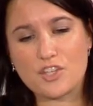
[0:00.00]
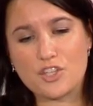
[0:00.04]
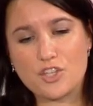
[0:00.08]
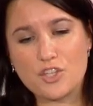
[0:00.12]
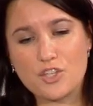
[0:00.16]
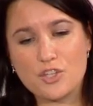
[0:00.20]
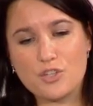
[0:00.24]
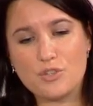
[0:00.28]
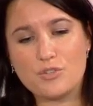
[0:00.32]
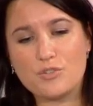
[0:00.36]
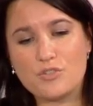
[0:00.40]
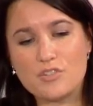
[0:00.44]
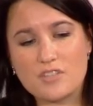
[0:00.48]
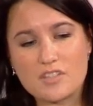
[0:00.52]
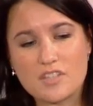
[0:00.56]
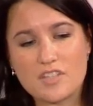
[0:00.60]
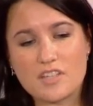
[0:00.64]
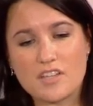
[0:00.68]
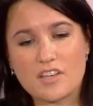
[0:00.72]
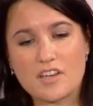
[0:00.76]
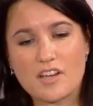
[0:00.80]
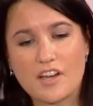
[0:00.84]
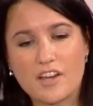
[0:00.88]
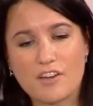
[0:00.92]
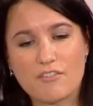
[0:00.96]
use
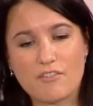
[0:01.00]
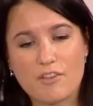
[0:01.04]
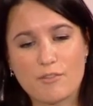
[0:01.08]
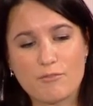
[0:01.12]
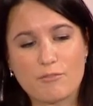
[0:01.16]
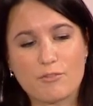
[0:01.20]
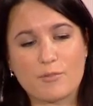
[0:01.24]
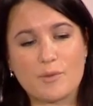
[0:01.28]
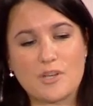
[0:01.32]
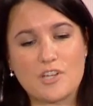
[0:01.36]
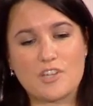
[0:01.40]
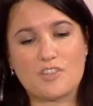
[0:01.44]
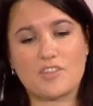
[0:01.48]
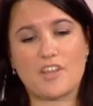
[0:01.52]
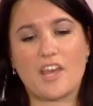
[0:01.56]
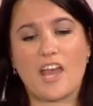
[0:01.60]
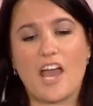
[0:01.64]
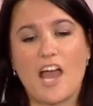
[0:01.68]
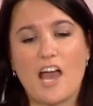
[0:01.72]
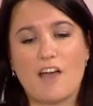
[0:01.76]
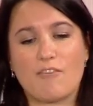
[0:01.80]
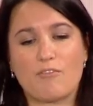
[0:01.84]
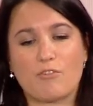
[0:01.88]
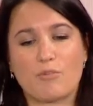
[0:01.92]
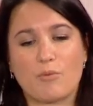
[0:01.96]
the kind of information they
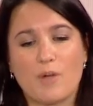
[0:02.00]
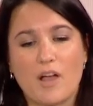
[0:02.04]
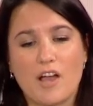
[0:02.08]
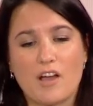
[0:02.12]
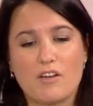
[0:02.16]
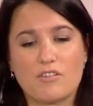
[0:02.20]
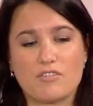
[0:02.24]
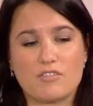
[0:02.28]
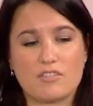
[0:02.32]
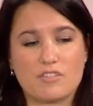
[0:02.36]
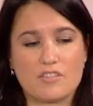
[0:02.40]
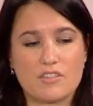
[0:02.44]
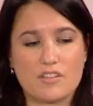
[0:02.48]
have around